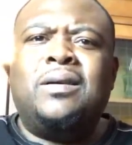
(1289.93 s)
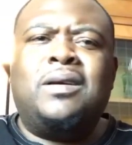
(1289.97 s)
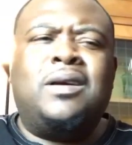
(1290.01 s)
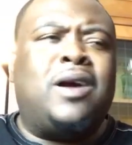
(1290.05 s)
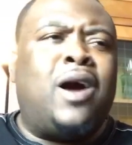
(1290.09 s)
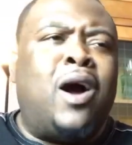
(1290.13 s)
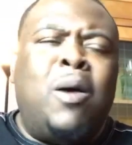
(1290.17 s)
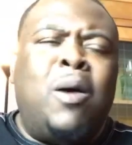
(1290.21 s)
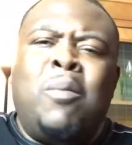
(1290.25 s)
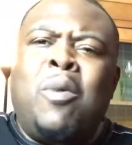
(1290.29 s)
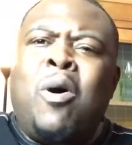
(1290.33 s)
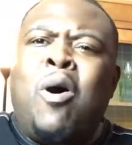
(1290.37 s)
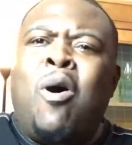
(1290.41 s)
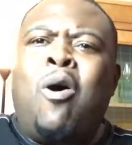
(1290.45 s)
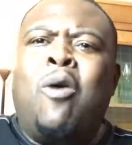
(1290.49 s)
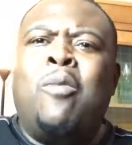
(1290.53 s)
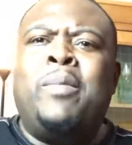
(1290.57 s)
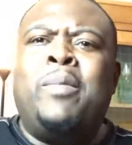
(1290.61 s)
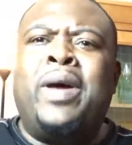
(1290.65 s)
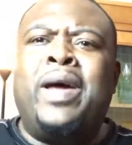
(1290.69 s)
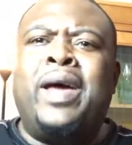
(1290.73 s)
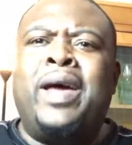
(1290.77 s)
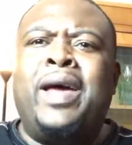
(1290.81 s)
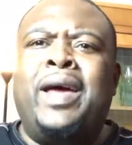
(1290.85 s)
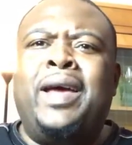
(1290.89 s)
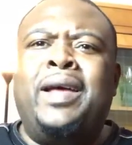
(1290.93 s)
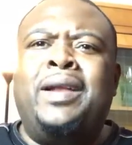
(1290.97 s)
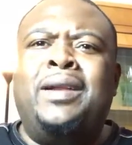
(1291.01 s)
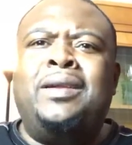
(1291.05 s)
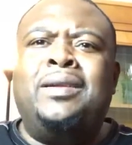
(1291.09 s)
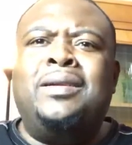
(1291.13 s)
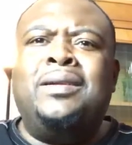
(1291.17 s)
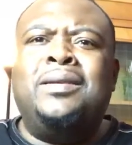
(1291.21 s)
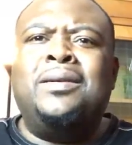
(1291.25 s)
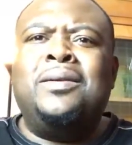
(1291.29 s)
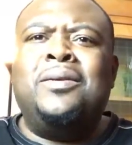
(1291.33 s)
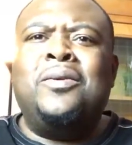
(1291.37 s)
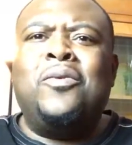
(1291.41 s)
Come on, man.
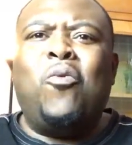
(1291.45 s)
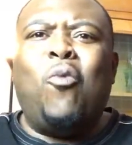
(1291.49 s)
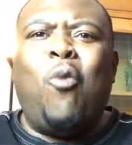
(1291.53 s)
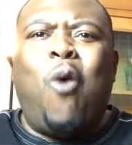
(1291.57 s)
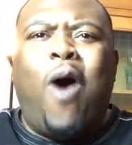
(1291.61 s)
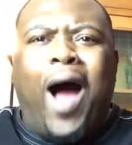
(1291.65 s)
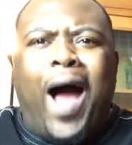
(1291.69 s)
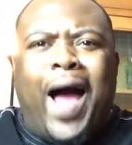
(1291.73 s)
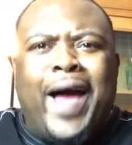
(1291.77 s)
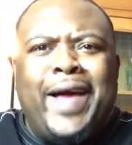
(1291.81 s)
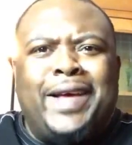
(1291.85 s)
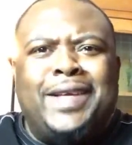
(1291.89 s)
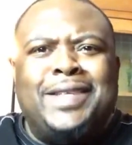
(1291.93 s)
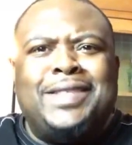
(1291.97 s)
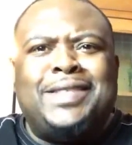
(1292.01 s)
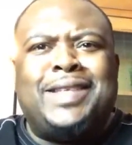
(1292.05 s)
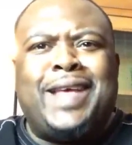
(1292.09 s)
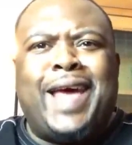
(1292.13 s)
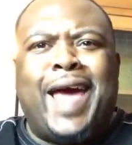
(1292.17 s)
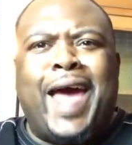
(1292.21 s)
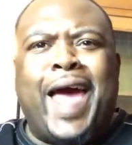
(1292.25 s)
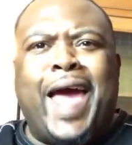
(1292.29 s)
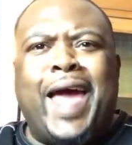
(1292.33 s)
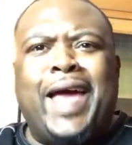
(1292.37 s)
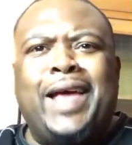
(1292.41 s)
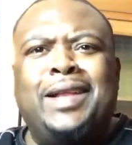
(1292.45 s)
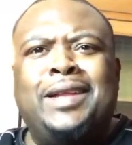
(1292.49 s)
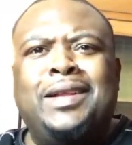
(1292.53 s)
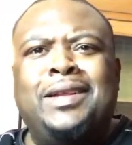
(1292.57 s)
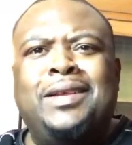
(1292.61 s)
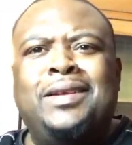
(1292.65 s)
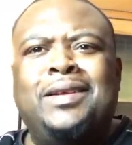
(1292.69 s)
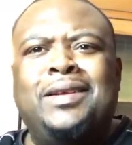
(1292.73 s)
Why is that?